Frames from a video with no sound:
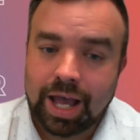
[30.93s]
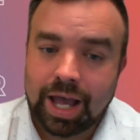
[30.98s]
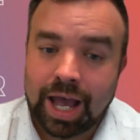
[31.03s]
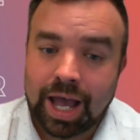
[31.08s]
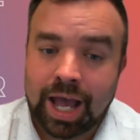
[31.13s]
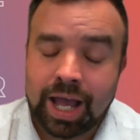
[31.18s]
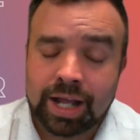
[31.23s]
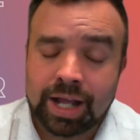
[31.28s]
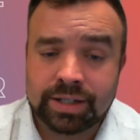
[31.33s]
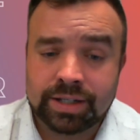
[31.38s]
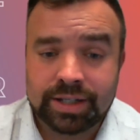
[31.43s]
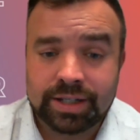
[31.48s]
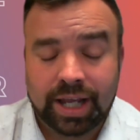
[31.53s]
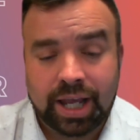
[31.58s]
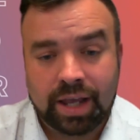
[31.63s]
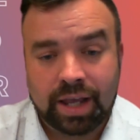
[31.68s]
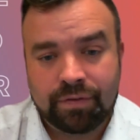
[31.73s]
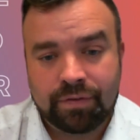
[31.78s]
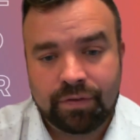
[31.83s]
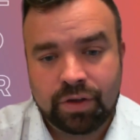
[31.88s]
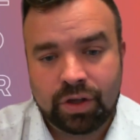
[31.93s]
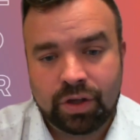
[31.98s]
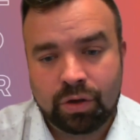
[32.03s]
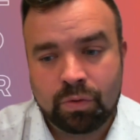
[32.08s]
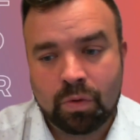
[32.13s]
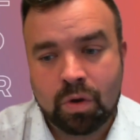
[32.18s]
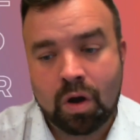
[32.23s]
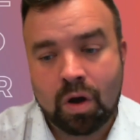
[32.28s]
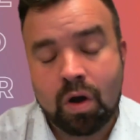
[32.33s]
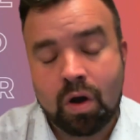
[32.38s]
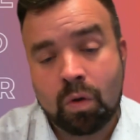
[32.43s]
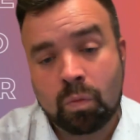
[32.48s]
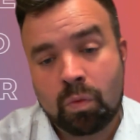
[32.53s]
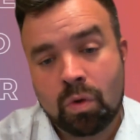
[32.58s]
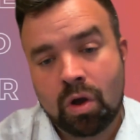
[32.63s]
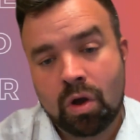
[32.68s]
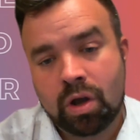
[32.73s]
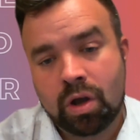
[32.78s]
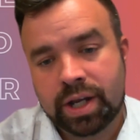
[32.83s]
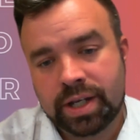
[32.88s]
And if you are
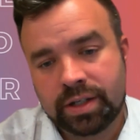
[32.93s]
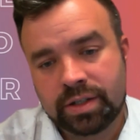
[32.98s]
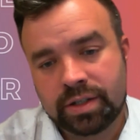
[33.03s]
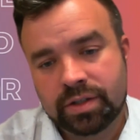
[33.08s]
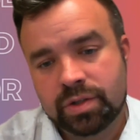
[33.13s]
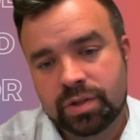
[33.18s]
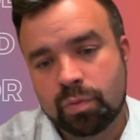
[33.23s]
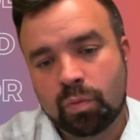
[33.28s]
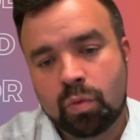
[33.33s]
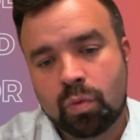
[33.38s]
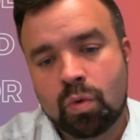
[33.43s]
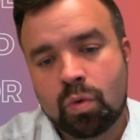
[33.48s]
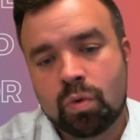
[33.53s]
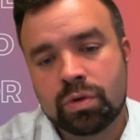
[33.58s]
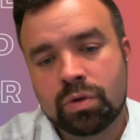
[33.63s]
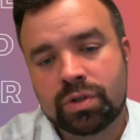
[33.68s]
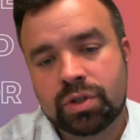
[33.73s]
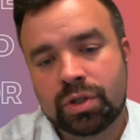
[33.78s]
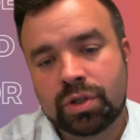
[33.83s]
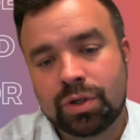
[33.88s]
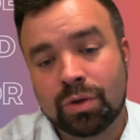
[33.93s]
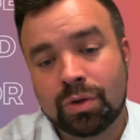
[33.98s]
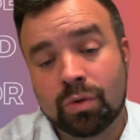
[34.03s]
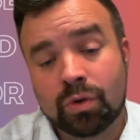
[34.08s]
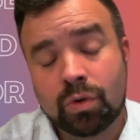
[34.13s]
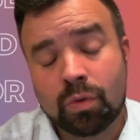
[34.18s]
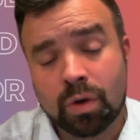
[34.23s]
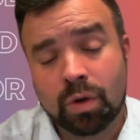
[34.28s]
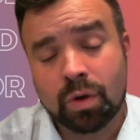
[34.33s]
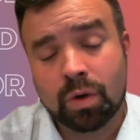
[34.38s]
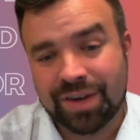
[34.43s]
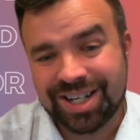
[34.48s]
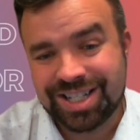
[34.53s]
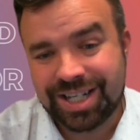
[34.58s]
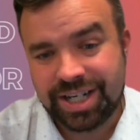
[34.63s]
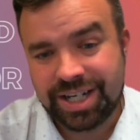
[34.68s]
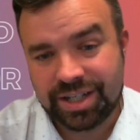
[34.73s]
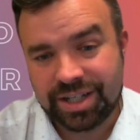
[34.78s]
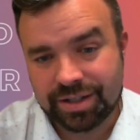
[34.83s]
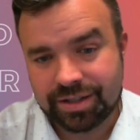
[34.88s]
working towards your qualified
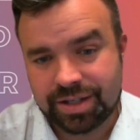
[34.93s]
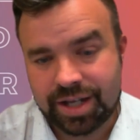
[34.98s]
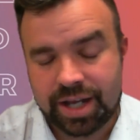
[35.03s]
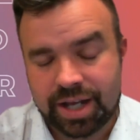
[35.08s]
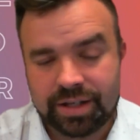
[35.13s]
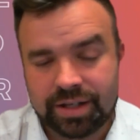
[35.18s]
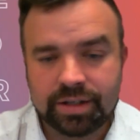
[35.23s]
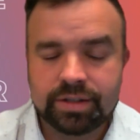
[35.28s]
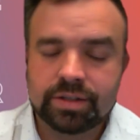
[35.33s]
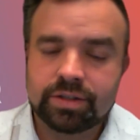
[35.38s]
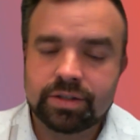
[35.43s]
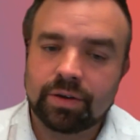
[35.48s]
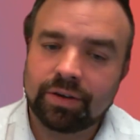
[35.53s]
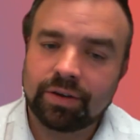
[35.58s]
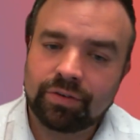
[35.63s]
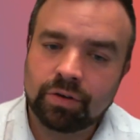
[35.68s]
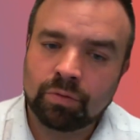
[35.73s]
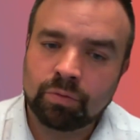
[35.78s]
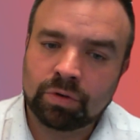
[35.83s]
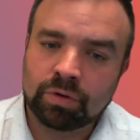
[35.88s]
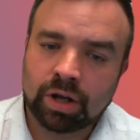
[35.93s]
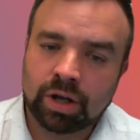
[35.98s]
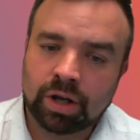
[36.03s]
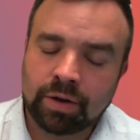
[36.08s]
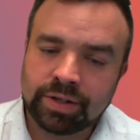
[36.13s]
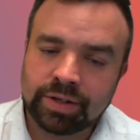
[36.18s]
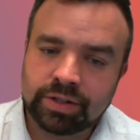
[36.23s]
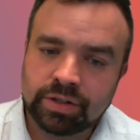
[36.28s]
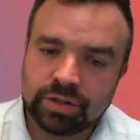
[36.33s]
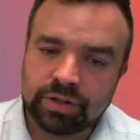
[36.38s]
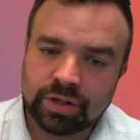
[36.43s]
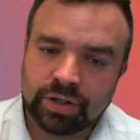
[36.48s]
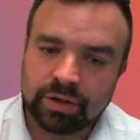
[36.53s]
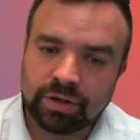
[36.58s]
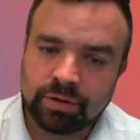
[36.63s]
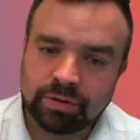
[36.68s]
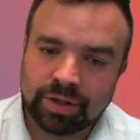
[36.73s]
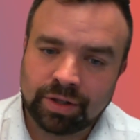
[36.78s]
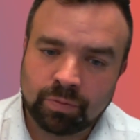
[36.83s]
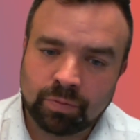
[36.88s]
teacher status, so if you're going to
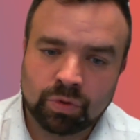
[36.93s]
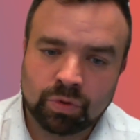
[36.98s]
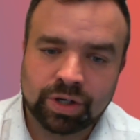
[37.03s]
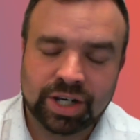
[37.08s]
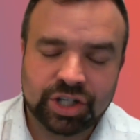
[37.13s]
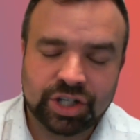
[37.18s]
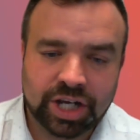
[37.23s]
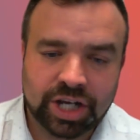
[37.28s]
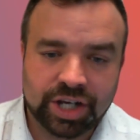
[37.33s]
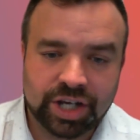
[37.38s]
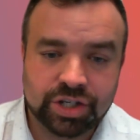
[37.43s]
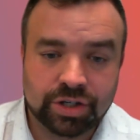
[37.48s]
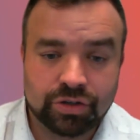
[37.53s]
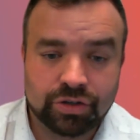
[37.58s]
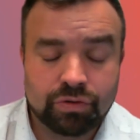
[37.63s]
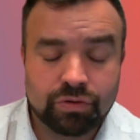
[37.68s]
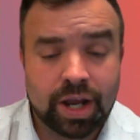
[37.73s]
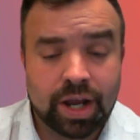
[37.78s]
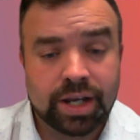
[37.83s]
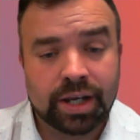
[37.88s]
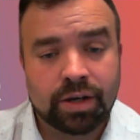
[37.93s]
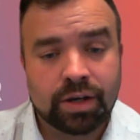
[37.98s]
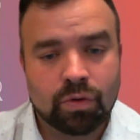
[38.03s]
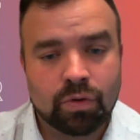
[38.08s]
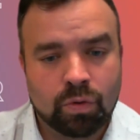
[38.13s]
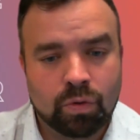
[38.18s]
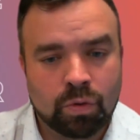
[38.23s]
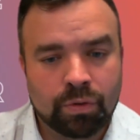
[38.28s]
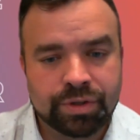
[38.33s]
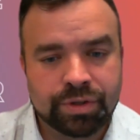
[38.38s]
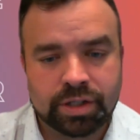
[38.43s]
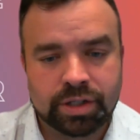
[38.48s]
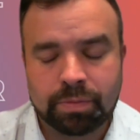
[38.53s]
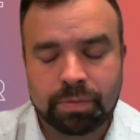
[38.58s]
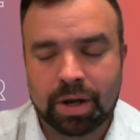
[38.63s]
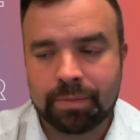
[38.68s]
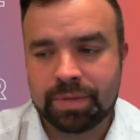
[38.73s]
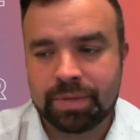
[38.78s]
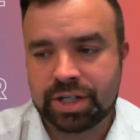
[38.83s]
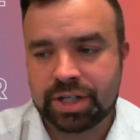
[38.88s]
do the award in education and training or the
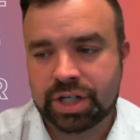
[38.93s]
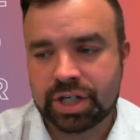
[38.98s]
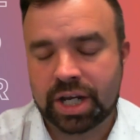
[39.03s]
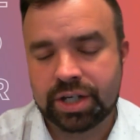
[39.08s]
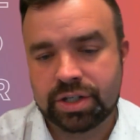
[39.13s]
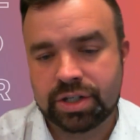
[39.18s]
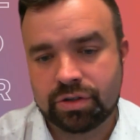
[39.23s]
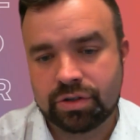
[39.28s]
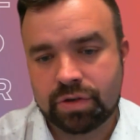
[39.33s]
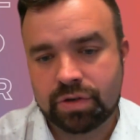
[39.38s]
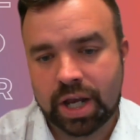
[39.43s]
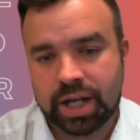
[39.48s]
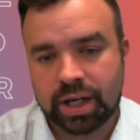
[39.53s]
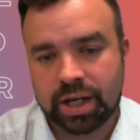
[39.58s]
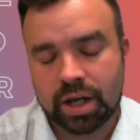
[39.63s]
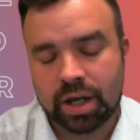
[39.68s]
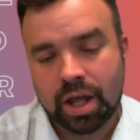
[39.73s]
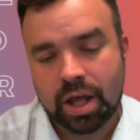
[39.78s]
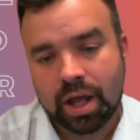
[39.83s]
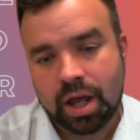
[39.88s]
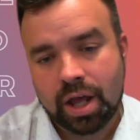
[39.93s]
diploma in education and training,